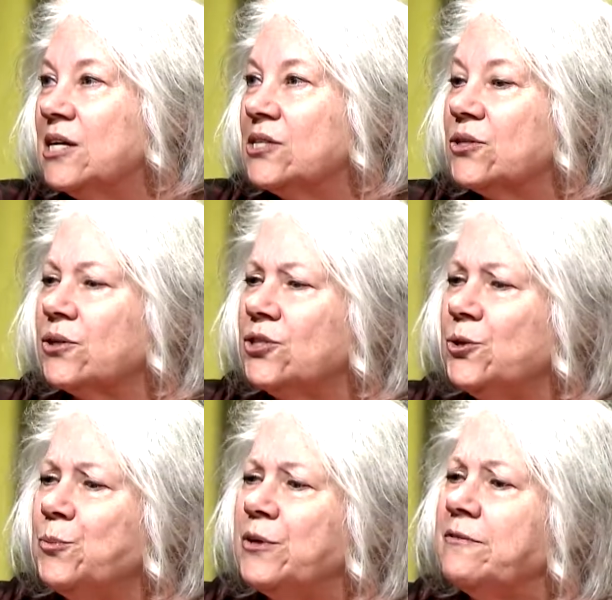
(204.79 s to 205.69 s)
So, could
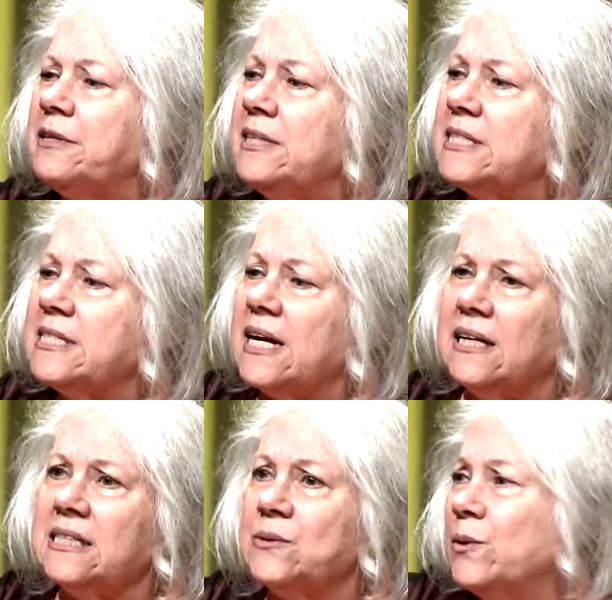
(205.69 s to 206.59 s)
you briefly just
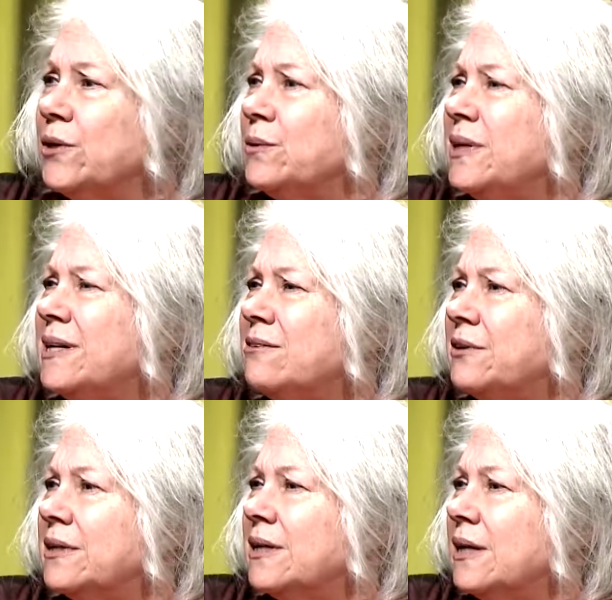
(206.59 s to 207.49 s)
tell us where you live
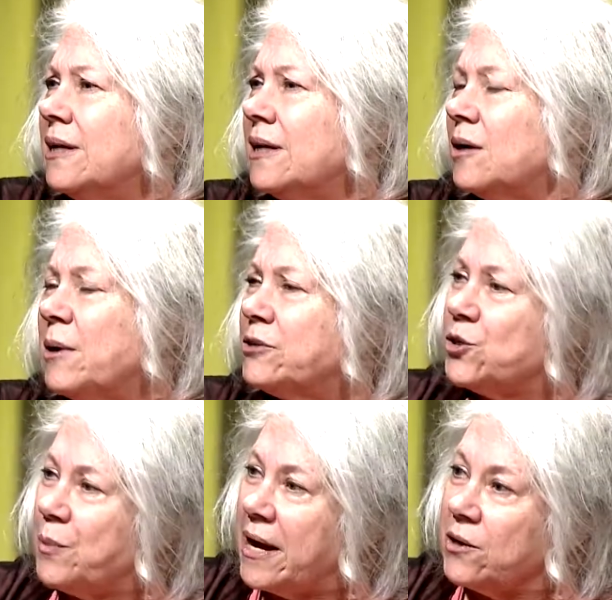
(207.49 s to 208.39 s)
and
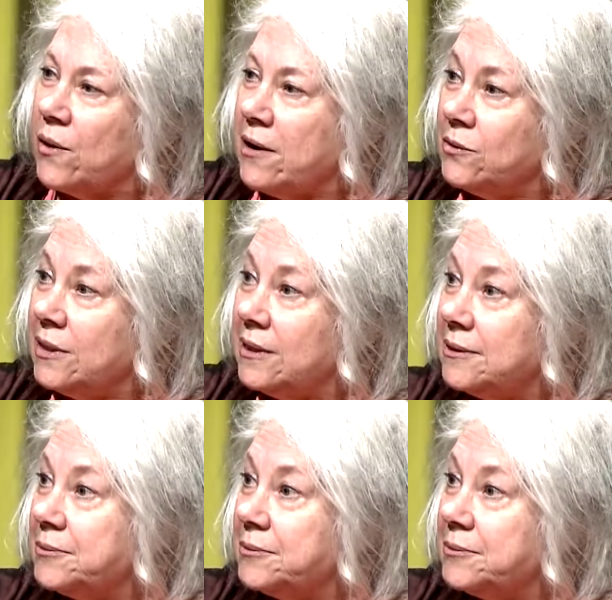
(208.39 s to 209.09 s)
about your background?